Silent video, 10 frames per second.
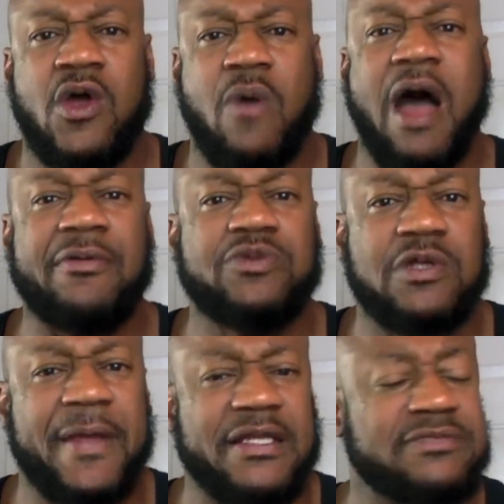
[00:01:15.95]
want
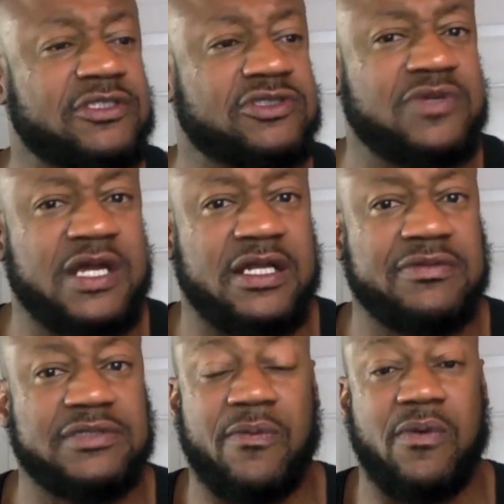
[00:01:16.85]
to pay this much rent?
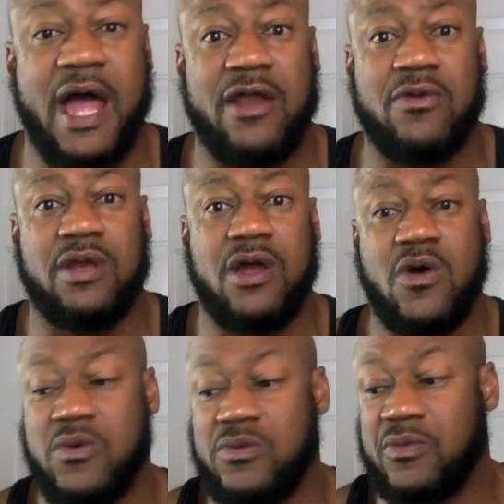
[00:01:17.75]
He was like, well, I don't
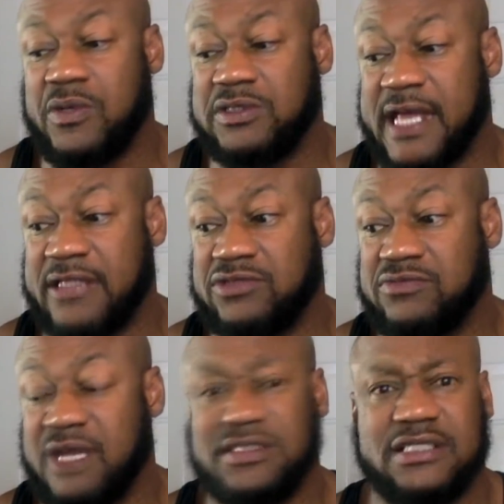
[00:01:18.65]
know. Is that
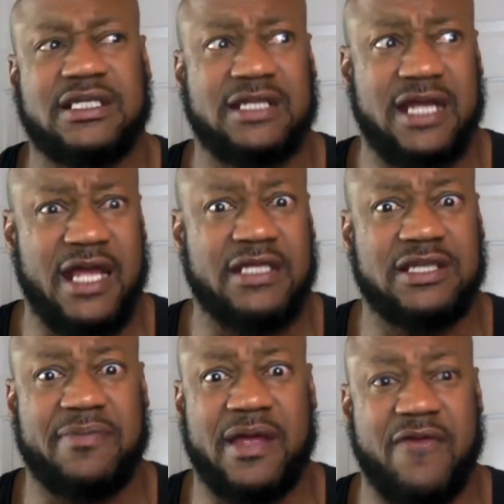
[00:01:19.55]
too much? I said, yeah. He
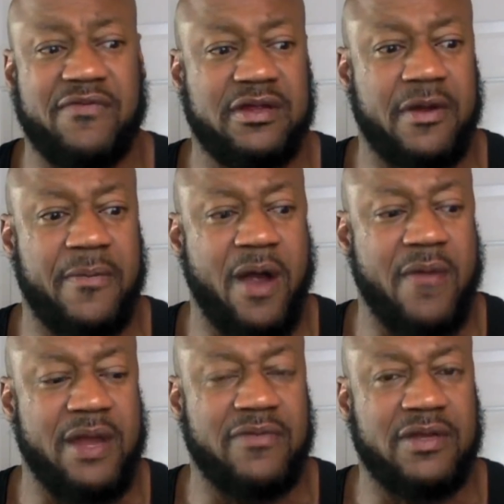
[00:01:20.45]
said, but every
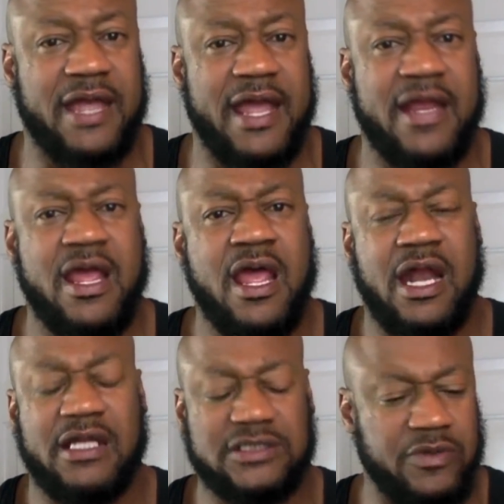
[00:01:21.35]
apartment I've looked at,
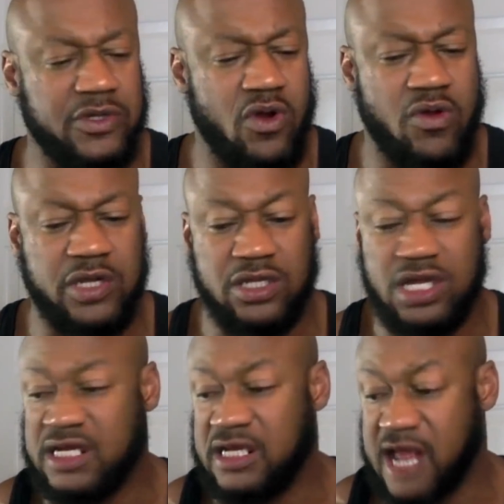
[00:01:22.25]
I said, well, you're only
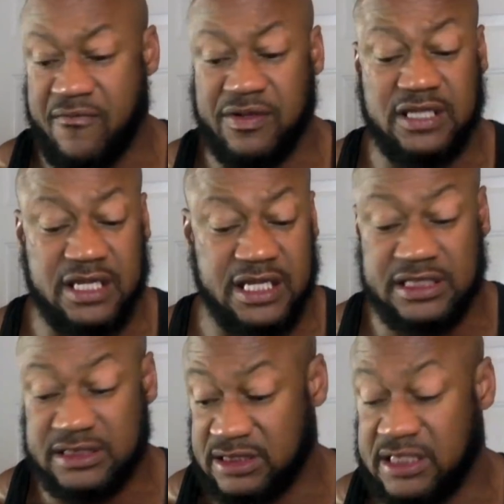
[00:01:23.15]
looking, everything
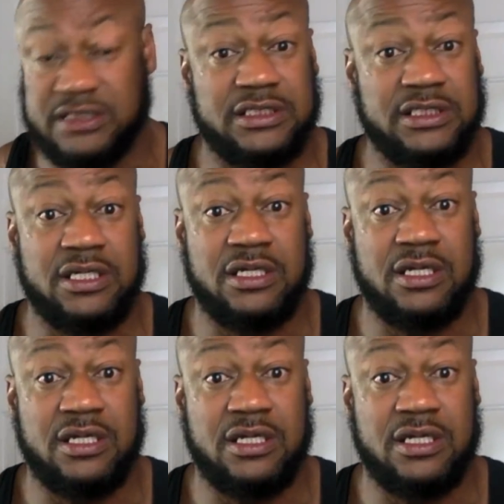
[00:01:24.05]
in this list